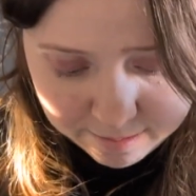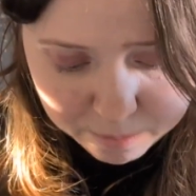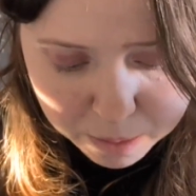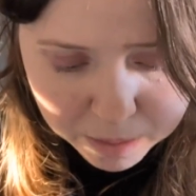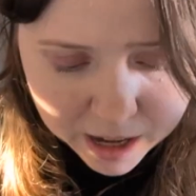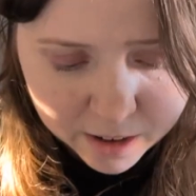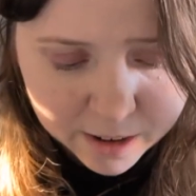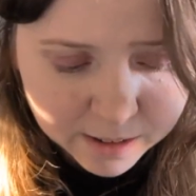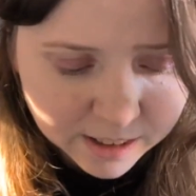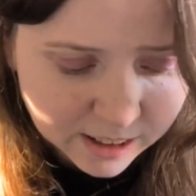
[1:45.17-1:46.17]
Remember how
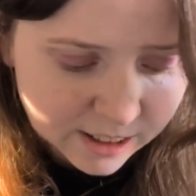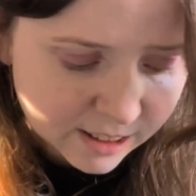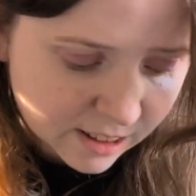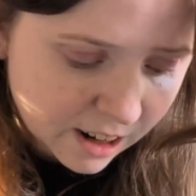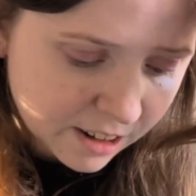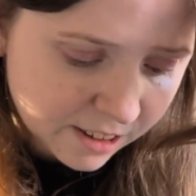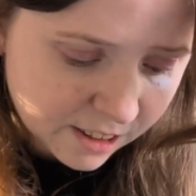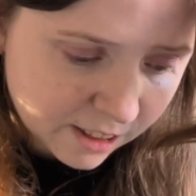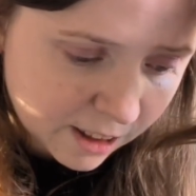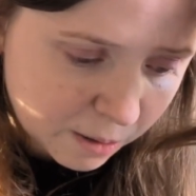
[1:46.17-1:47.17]
I was like excited
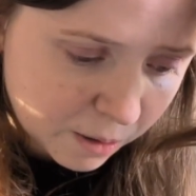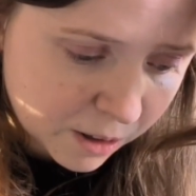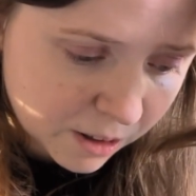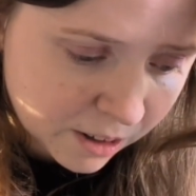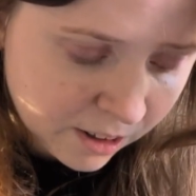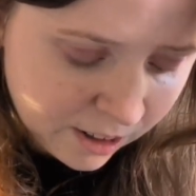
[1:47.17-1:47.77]
that they were